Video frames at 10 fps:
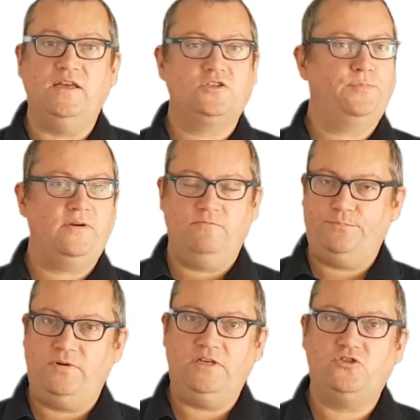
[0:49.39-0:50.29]
It's
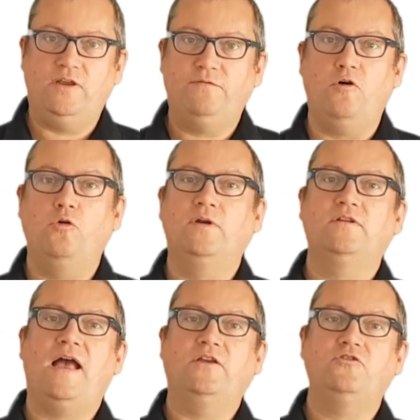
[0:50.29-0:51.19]
pretty straightforward
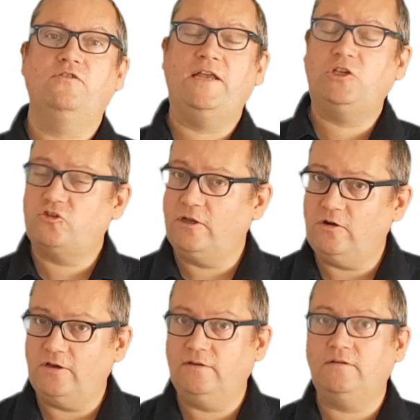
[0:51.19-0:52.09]
actually registering
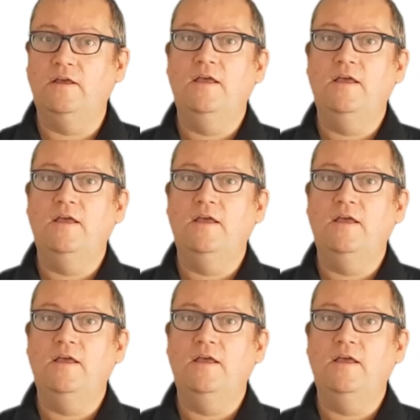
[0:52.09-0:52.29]
on it.